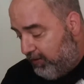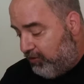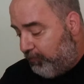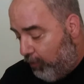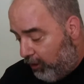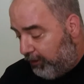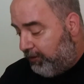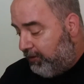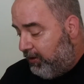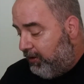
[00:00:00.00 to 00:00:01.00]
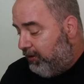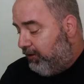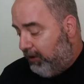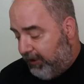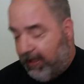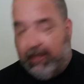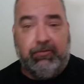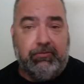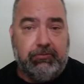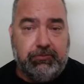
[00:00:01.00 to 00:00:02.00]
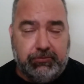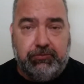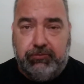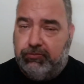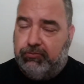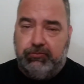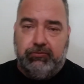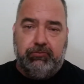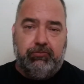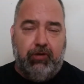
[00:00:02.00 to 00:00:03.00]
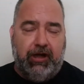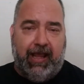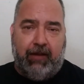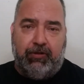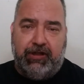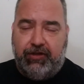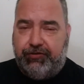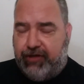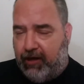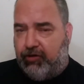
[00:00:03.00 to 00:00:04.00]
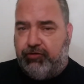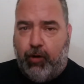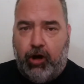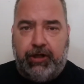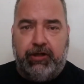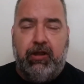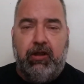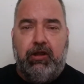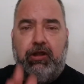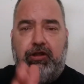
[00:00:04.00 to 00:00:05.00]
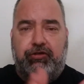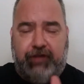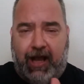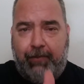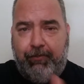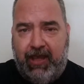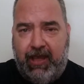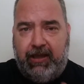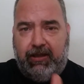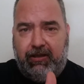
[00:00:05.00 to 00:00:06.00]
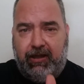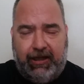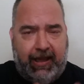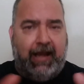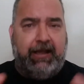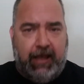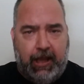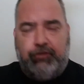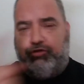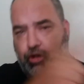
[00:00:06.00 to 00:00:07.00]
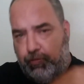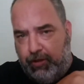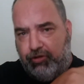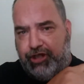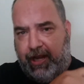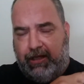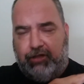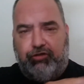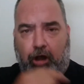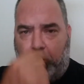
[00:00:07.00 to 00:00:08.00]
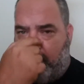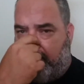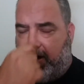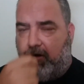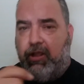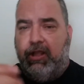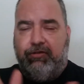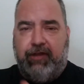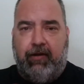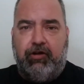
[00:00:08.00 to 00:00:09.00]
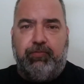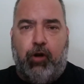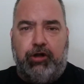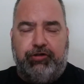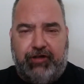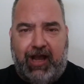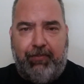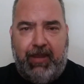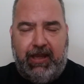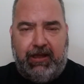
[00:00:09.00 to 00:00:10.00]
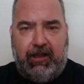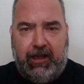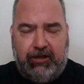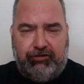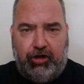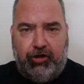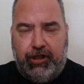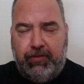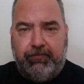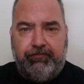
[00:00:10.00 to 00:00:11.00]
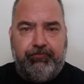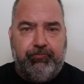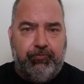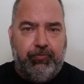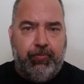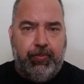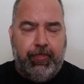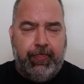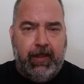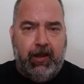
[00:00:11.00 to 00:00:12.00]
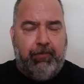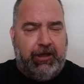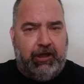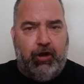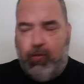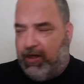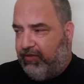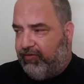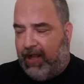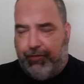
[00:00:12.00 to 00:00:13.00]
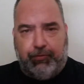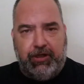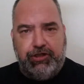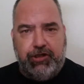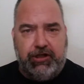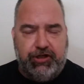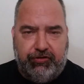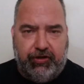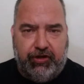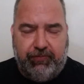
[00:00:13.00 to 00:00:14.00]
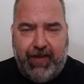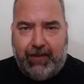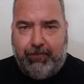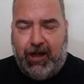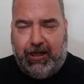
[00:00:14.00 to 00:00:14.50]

Martin, again, we're going to end with this. Terrence Martin stopped being, and again, Tube channel, it's all over there. Terrence Martin stopped being an attorney. But you know what? He's got 3 judges in his back pocket.